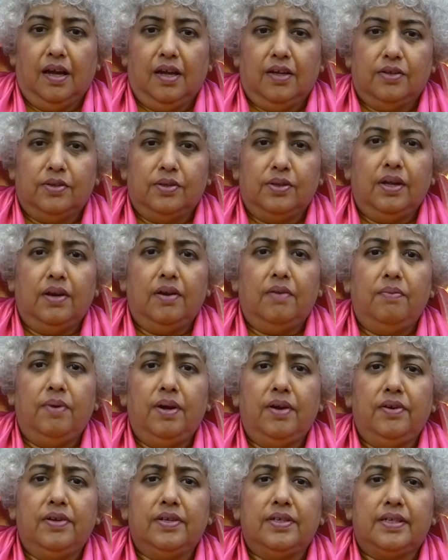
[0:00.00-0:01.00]
So there are
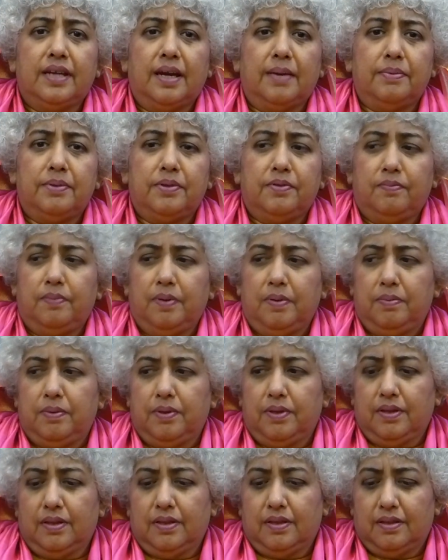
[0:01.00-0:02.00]
various types of
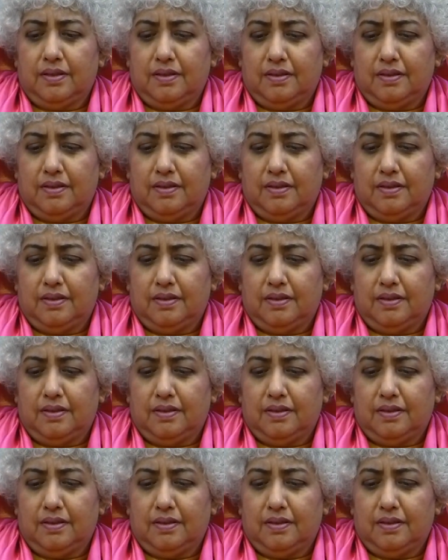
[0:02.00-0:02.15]
people.